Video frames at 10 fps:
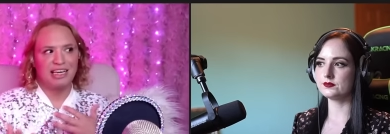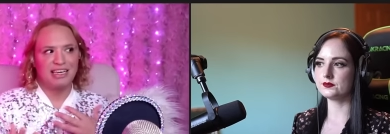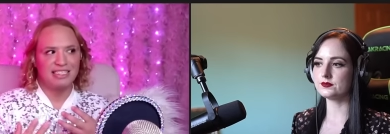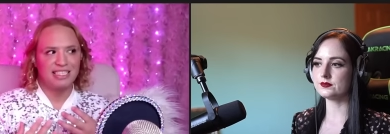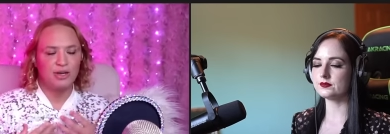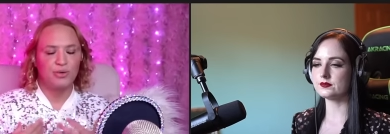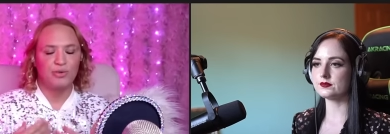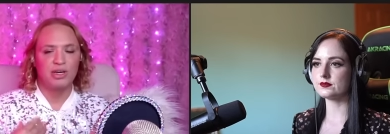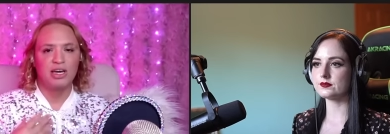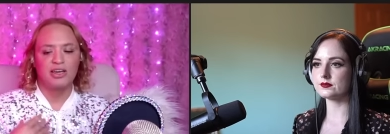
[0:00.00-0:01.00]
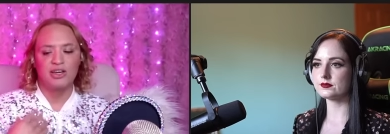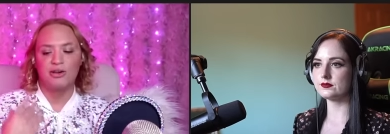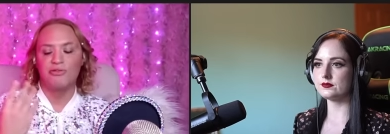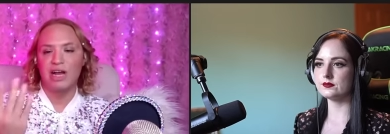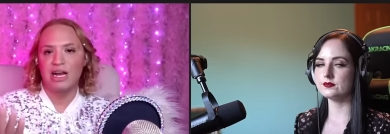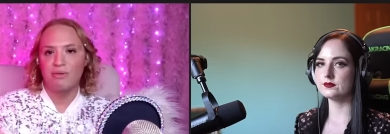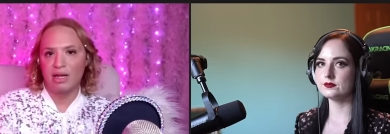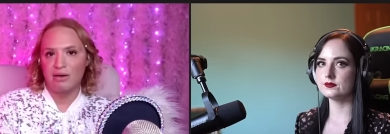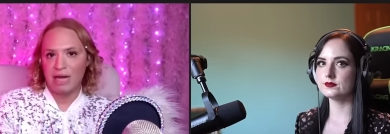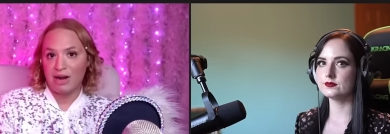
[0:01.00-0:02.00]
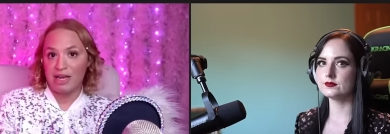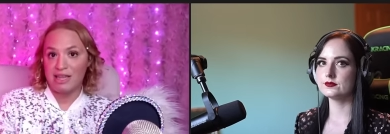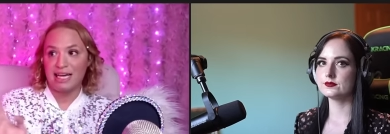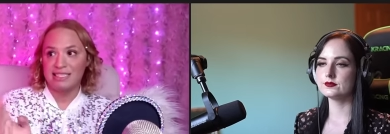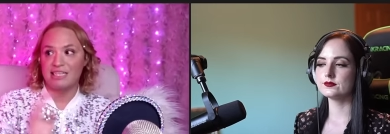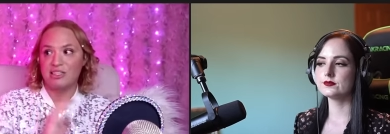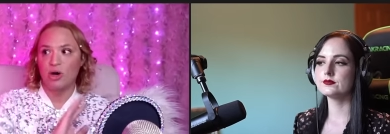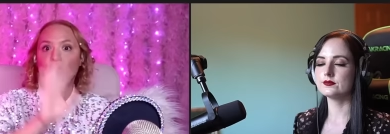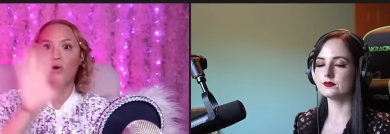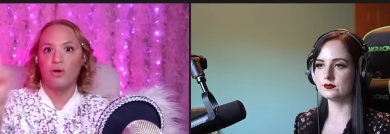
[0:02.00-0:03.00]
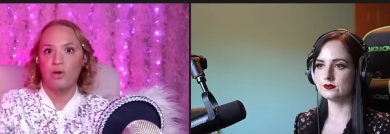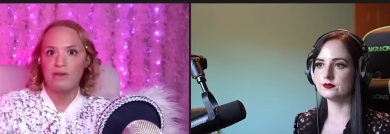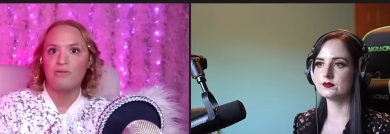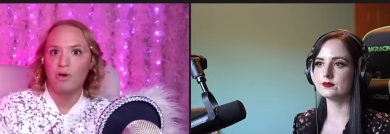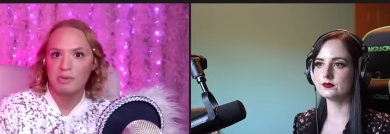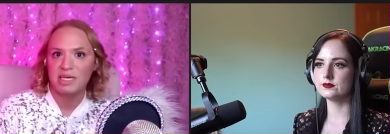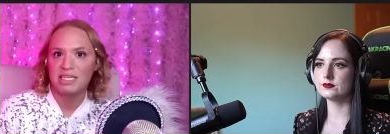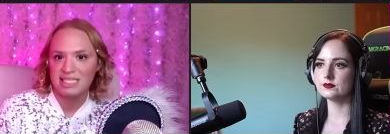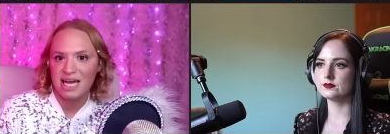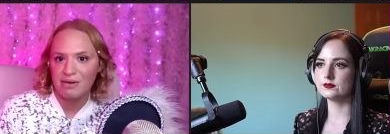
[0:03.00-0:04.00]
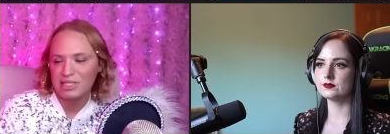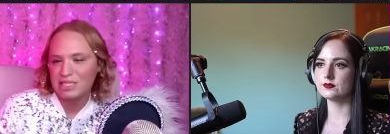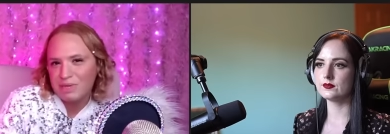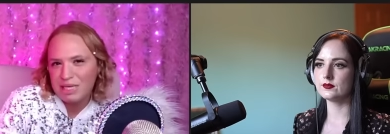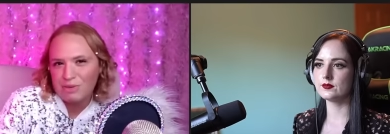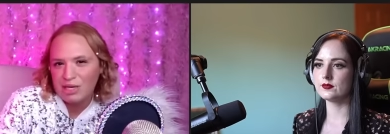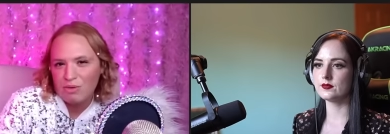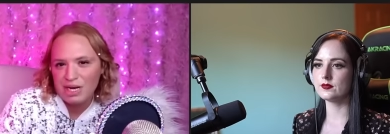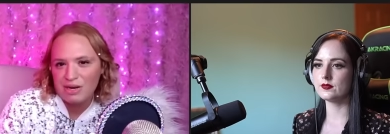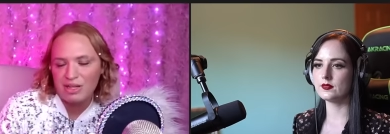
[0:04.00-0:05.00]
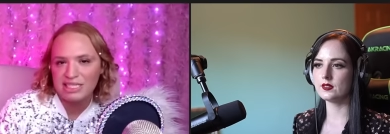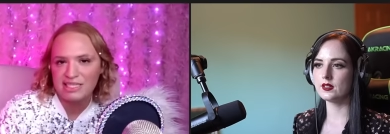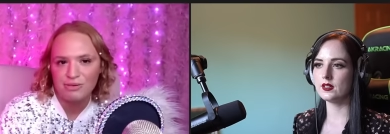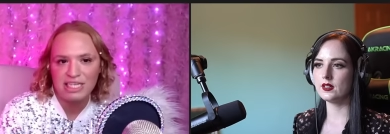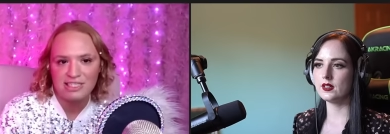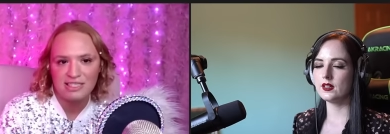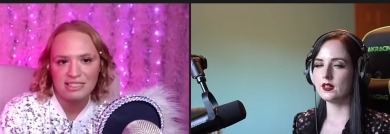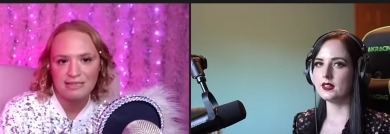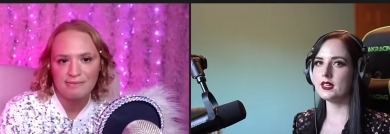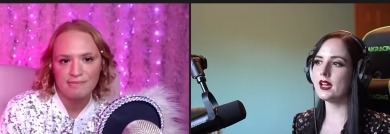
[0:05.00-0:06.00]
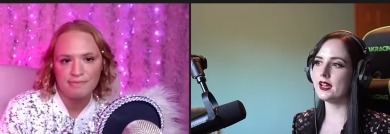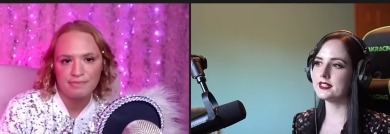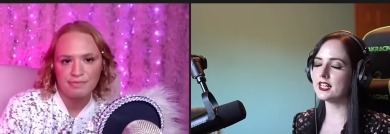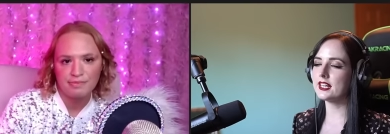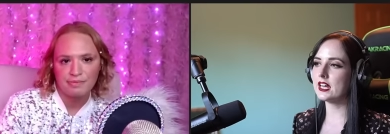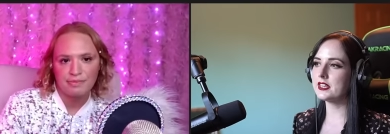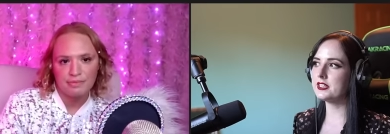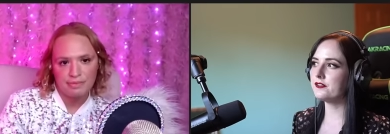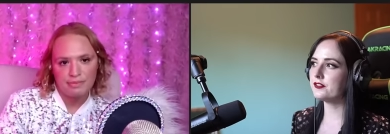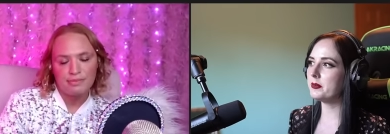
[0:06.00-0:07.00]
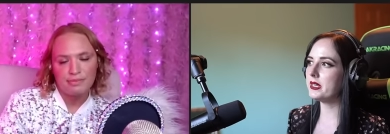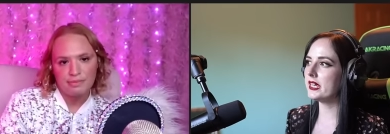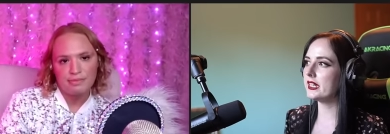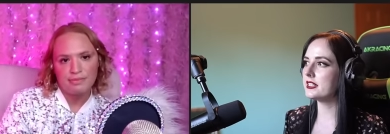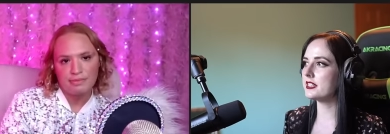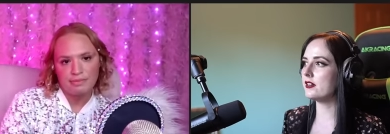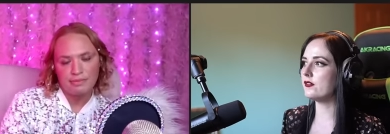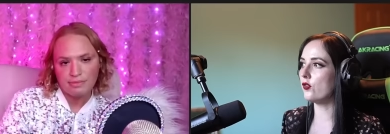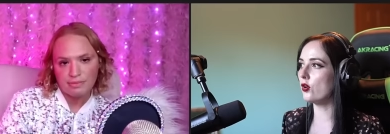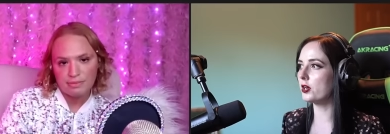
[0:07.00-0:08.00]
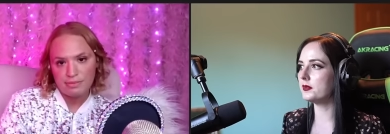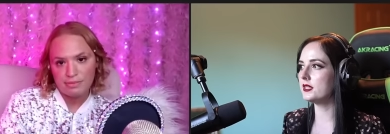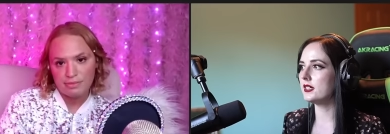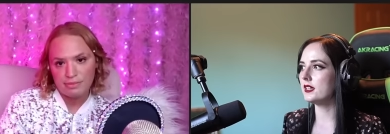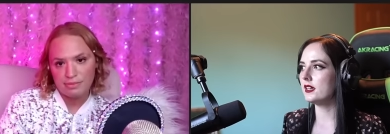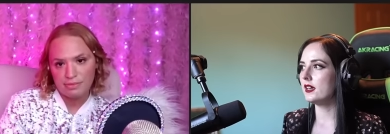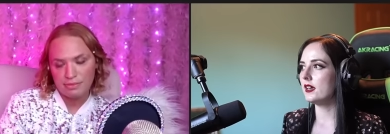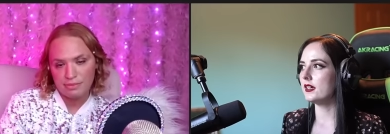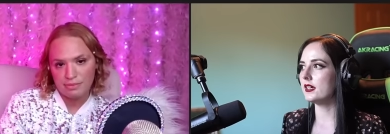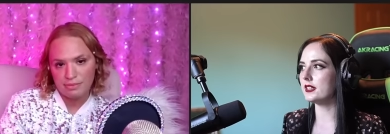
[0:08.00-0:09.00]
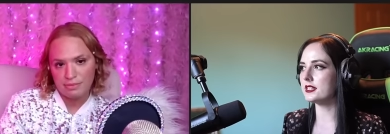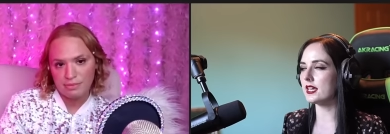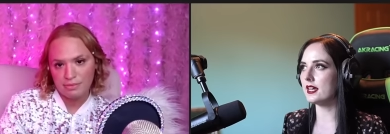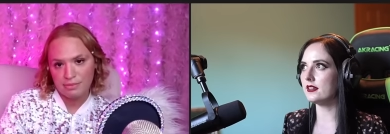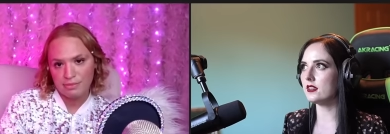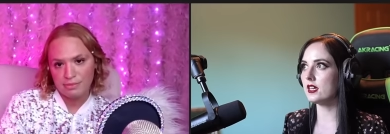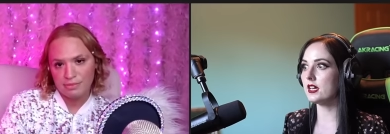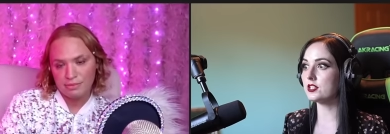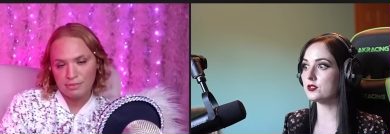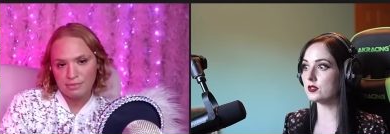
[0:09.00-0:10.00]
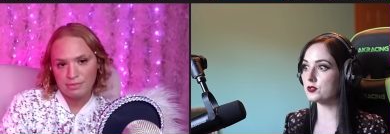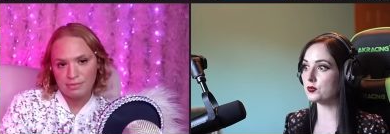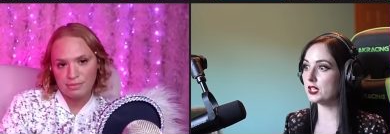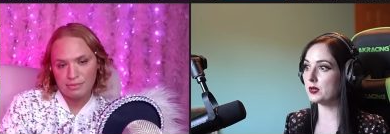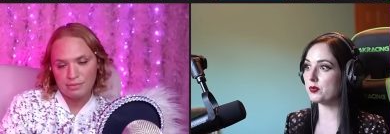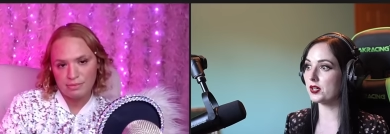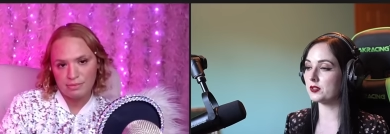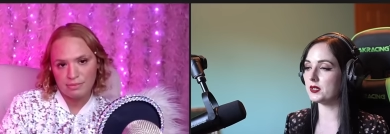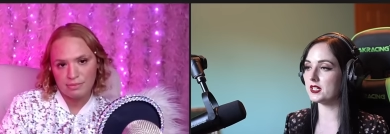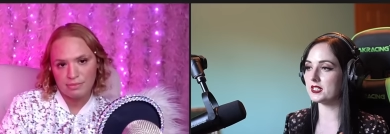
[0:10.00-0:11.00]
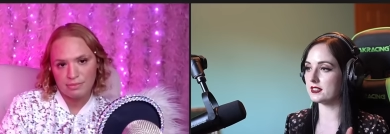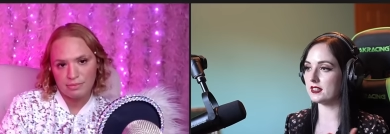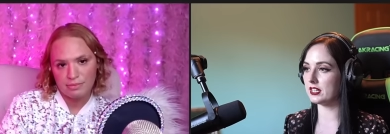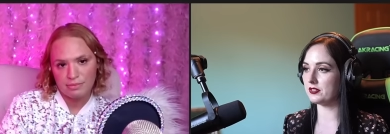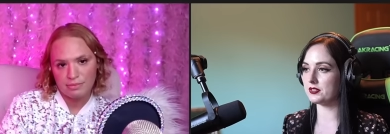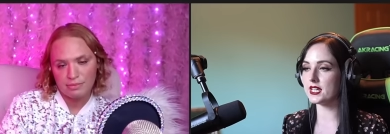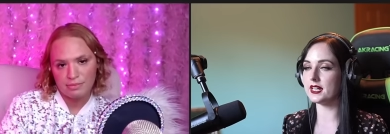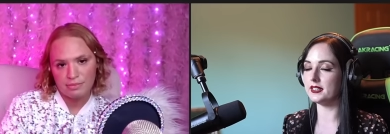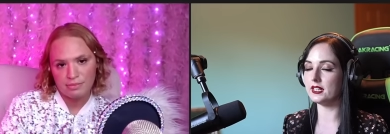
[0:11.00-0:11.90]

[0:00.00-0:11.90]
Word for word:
Speaker 1: because you you're very well aware. And that's like total informed consent, which is really what you want in all these situations.
Speaker 2: Yeah, exactly. I think framing it as an informed consent thing is, is really important because, like you said,